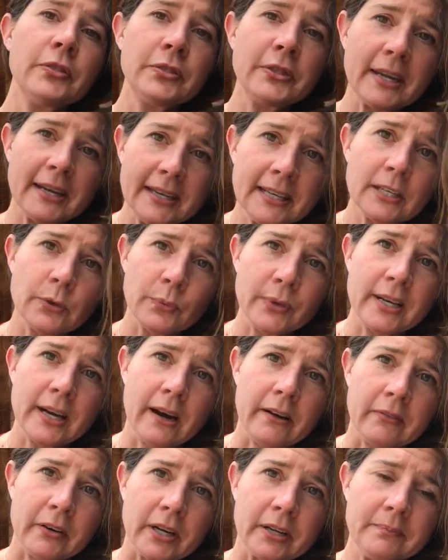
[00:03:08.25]
They need to
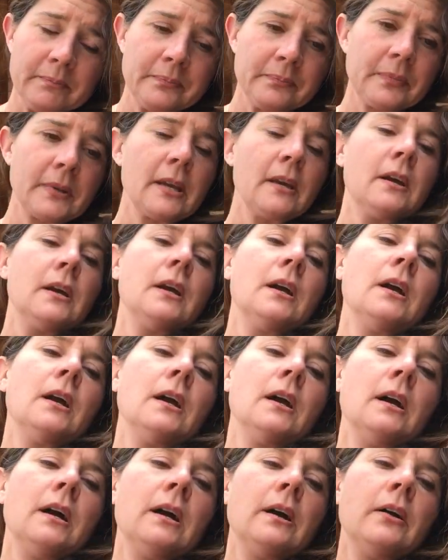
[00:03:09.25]
recover.
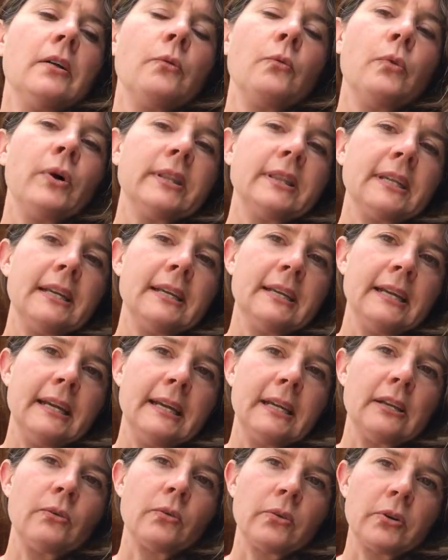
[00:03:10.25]
What they
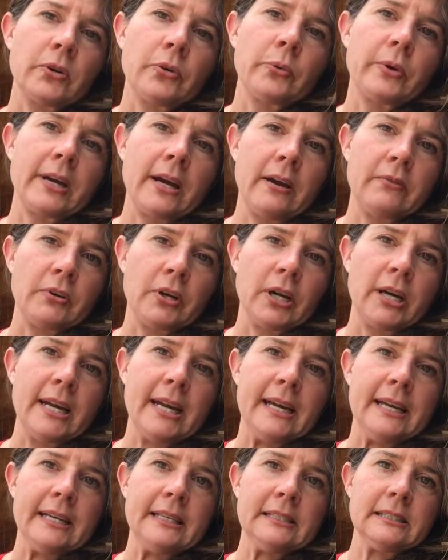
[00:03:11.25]
need in order to recover
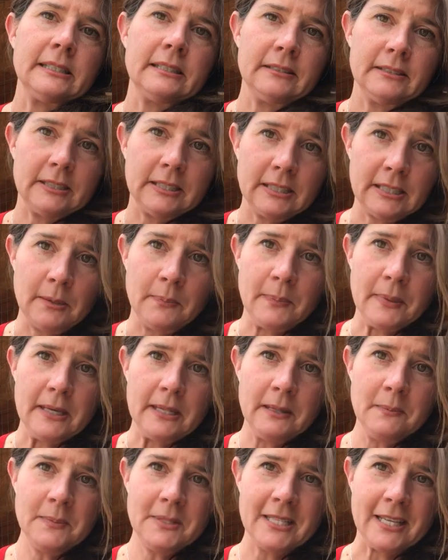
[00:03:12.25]
is to be
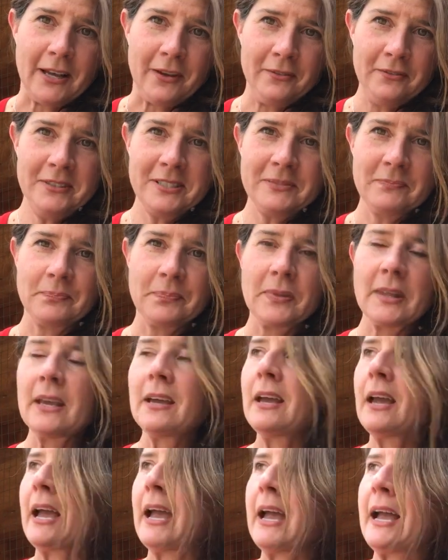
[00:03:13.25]
themselves
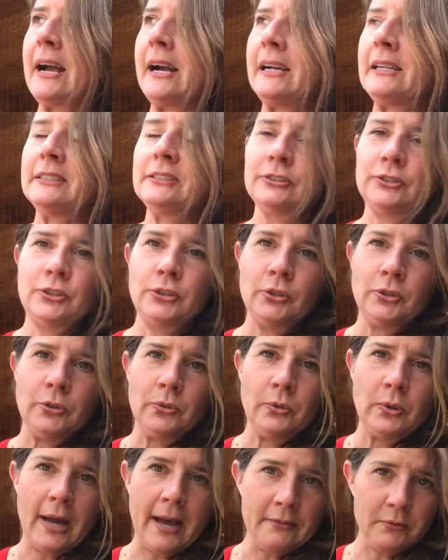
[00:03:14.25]
and
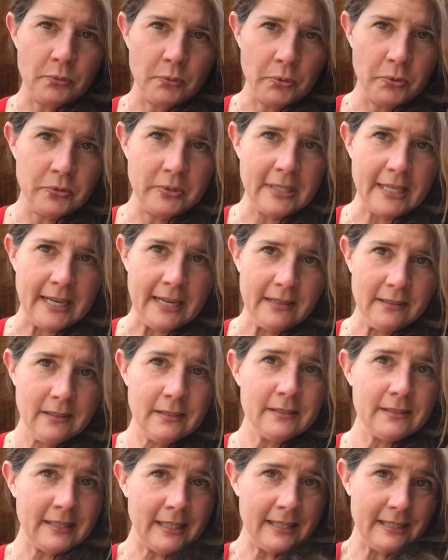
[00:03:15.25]
to have a routine
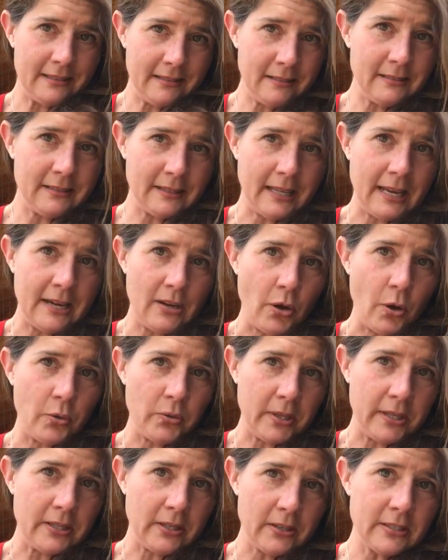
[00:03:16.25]
that they know
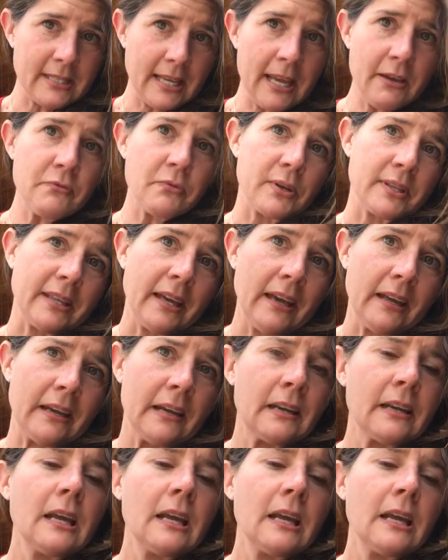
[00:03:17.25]
that they're safe within.